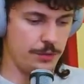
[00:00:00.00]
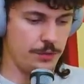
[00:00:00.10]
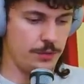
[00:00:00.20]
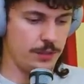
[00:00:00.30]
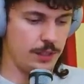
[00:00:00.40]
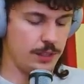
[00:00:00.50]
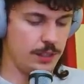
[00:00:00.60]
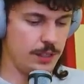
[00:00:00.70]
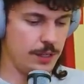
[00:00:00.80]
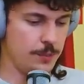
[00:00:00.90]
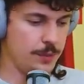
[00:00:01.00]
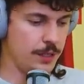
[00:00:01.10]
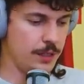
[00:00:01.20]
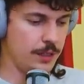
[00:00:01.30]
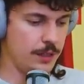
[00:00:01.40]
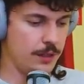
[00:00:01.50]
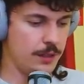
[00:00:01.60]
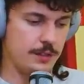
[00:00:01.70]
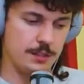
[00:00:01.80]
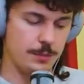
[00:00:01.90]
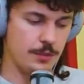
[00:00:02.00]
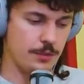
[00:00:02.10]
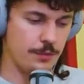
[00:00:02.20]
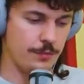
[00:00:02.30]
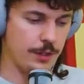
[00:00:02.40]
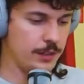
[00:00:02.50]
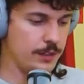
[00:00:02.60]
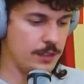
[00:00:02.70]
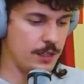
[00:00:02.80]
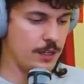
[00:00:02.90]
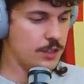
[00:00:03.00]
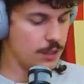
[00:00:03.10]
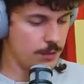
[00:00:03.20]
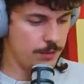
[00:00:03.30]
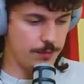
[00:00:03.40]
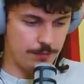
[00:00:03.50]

to thoroughly clean the airplane and get our customers to their final destination.